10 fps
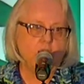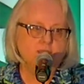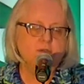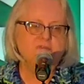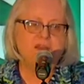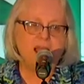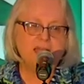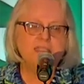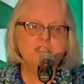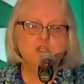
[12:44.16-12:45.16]
to find
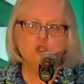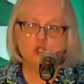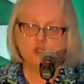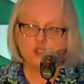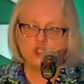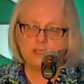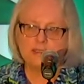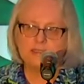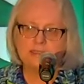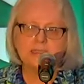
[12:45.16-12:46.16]

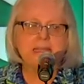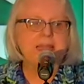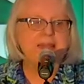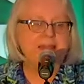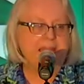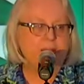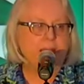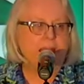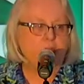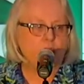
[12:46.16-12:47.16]
solutions that
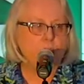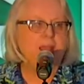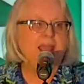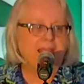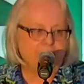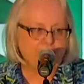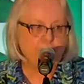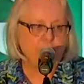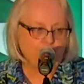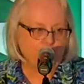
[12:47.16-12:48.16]
help
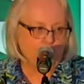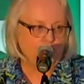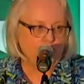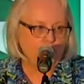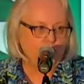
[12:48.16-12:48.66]
everyone.